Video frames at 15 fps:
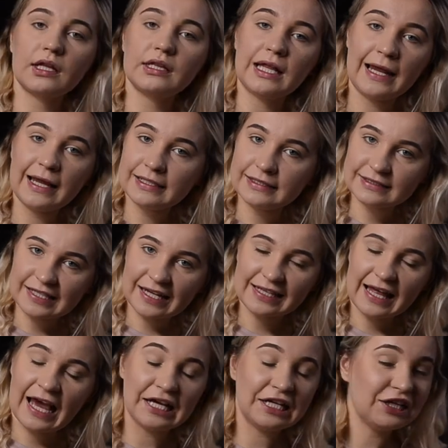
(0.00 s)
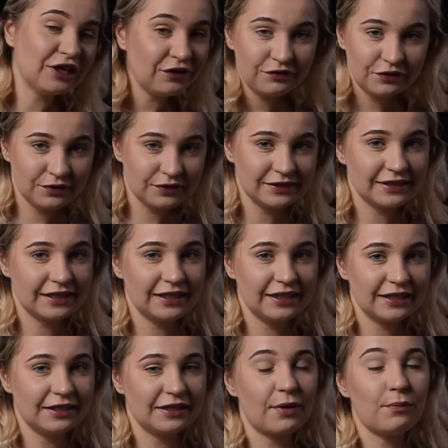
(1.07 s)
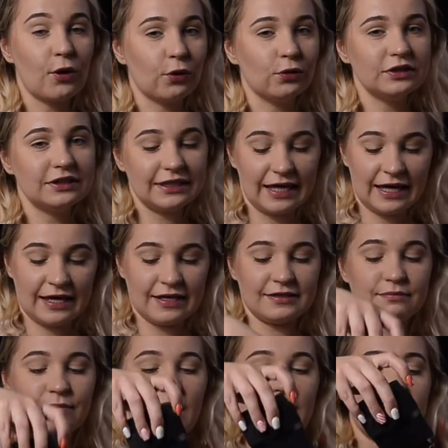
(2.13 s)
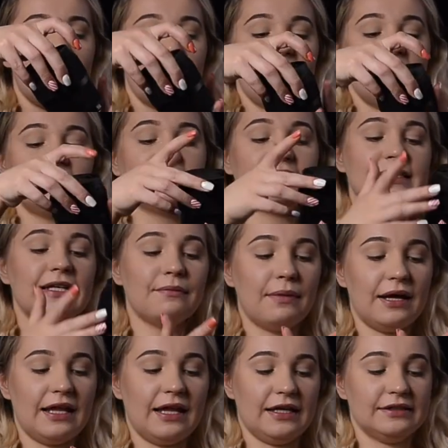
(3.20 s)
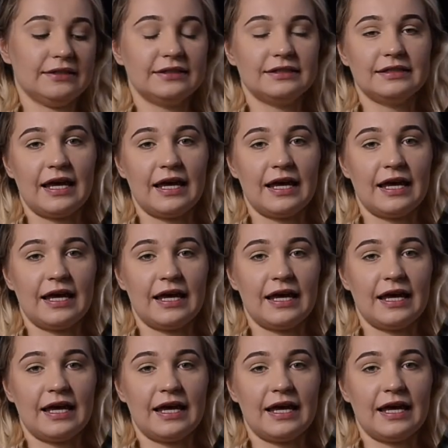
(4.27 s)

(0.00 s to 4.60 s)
the lens that I love using the most is my Sigma lens,